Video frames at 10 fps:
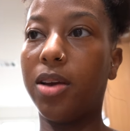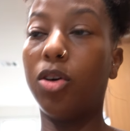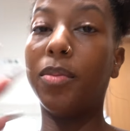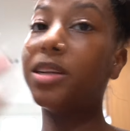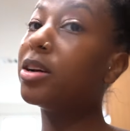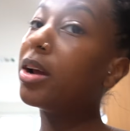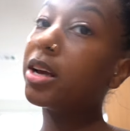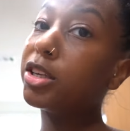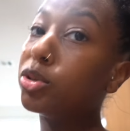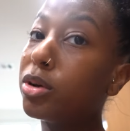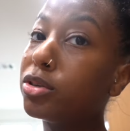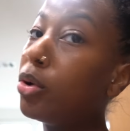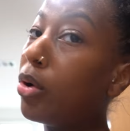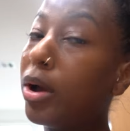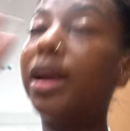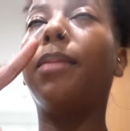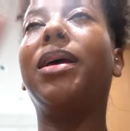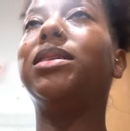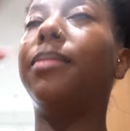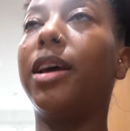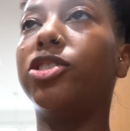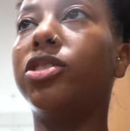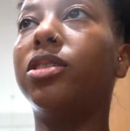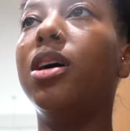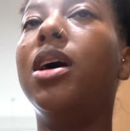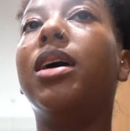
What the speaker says: homemade teriyaki sauce, you all, and I made some extra